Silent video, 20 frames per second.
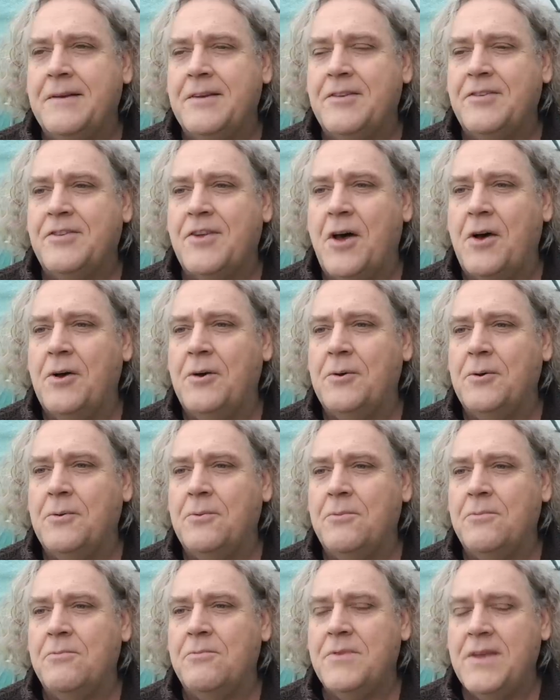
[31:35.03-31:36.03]

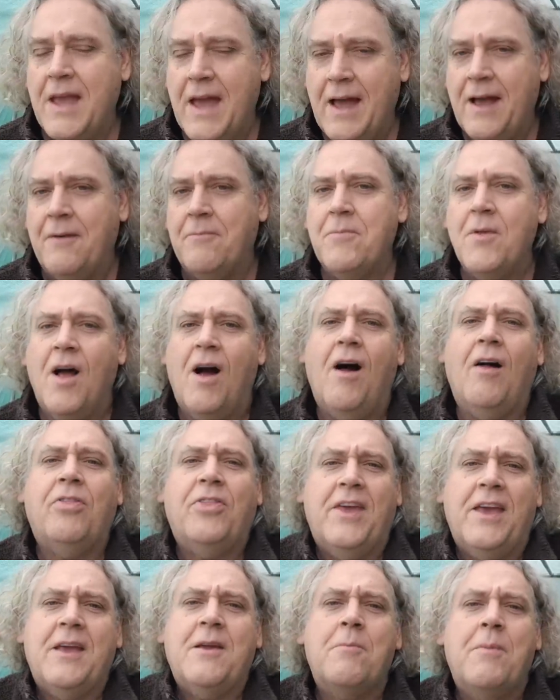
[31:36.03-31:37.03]
So yeah, I'll
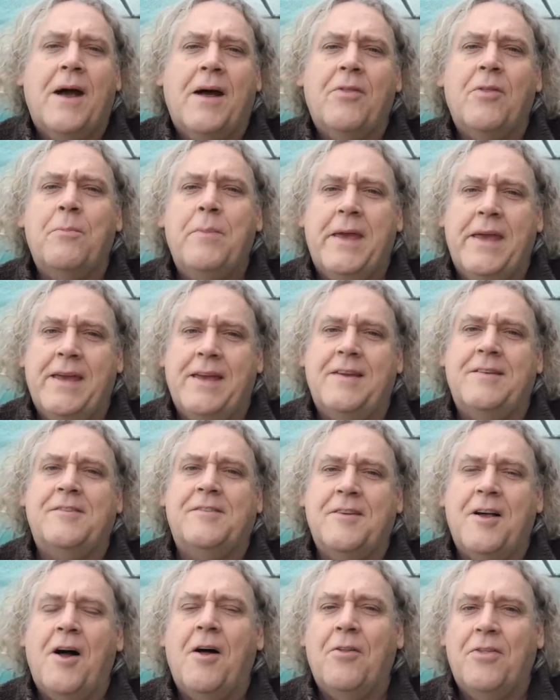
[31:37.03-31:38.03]
think about the
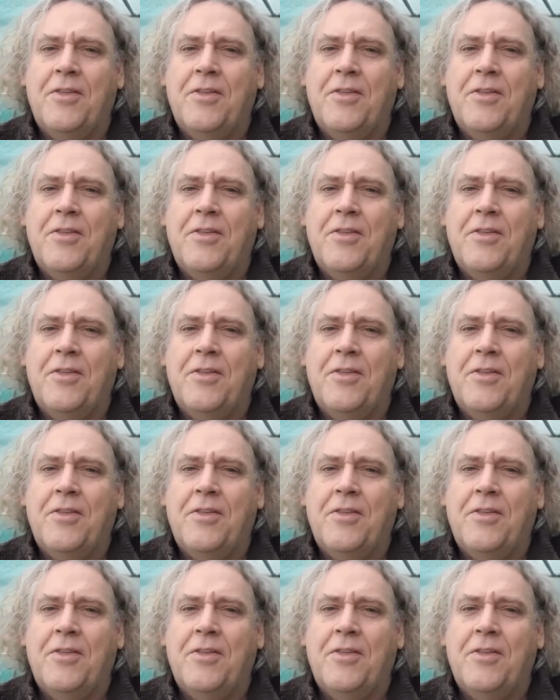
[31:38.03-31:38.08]
peas.